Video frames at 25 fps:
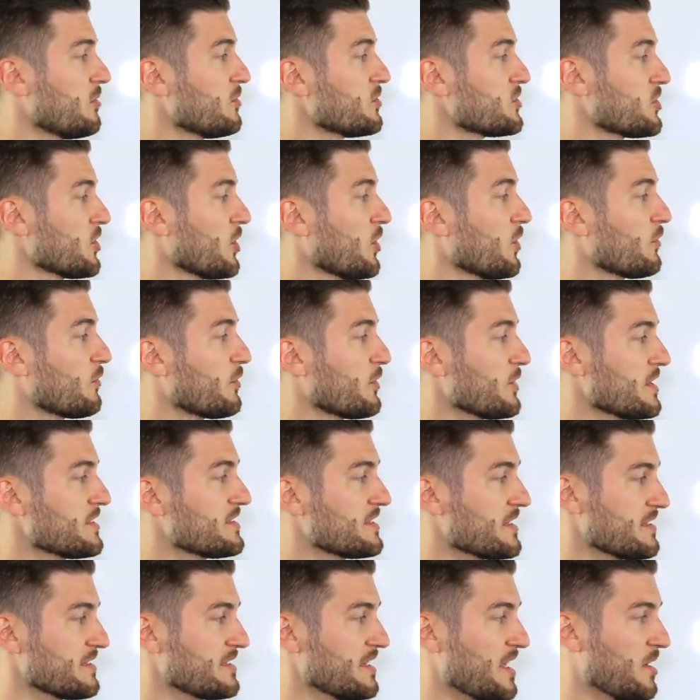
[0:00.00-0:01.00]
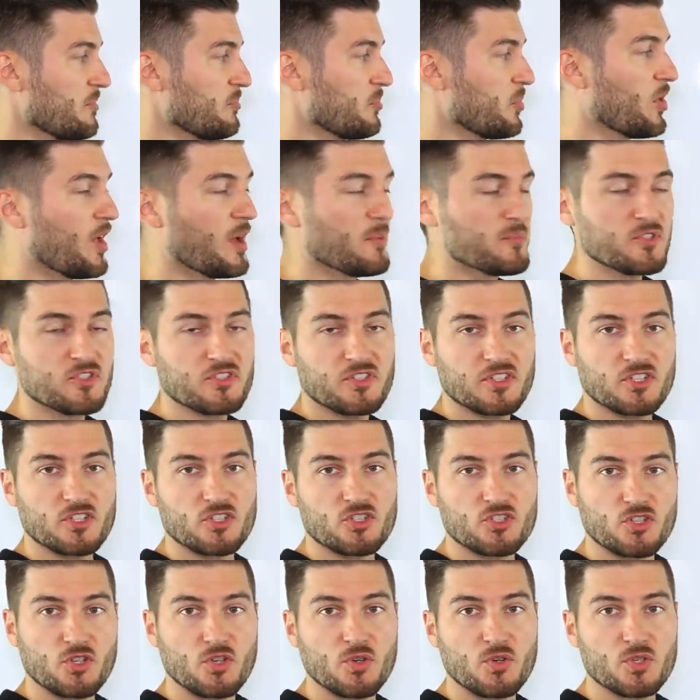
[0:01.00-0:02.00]
So for this example, I'm just going
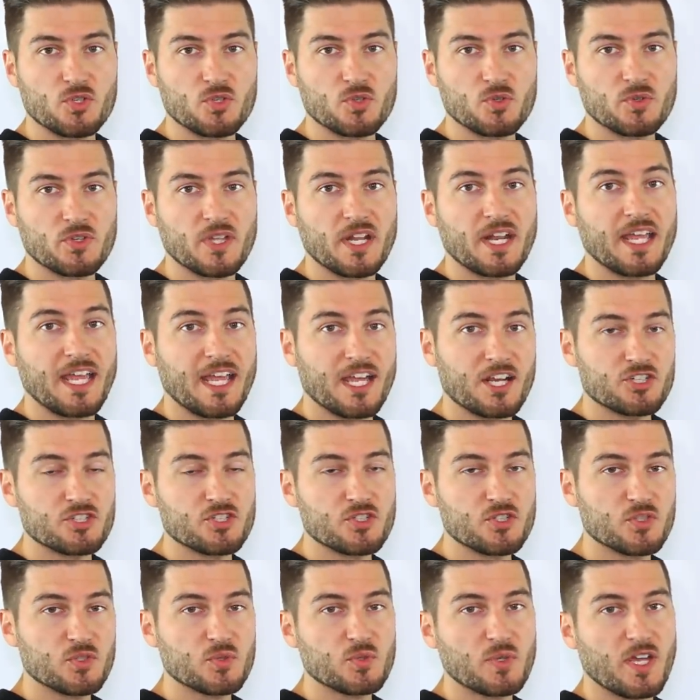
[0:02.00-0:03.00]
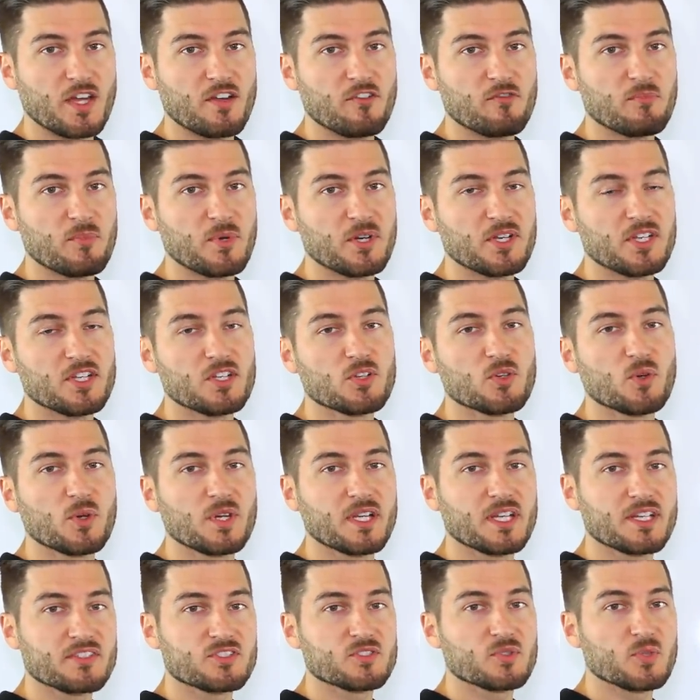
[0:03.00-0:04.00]
to show you that I actually do have money
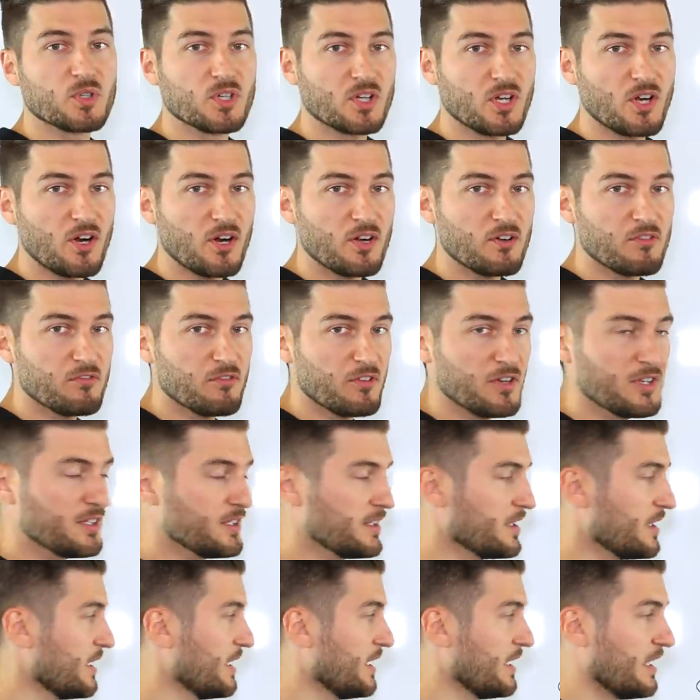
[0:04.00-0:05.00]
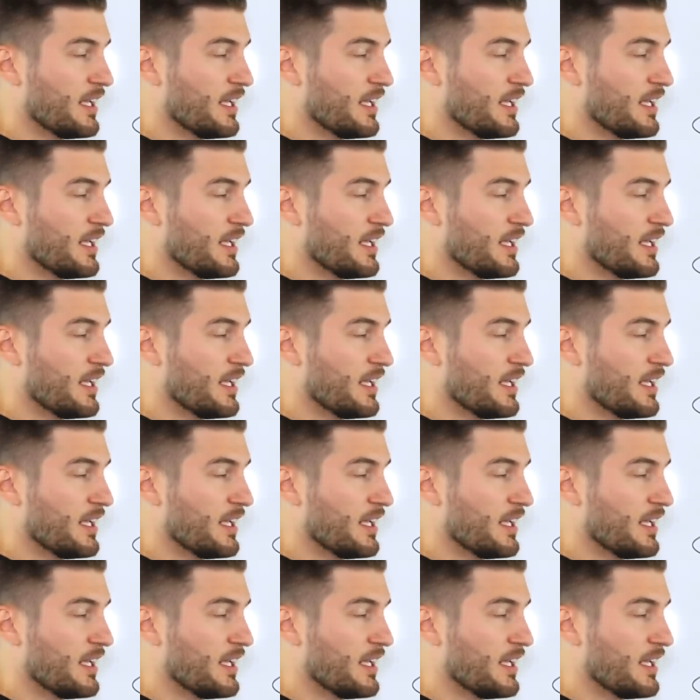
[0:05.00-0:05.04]
going into a car fund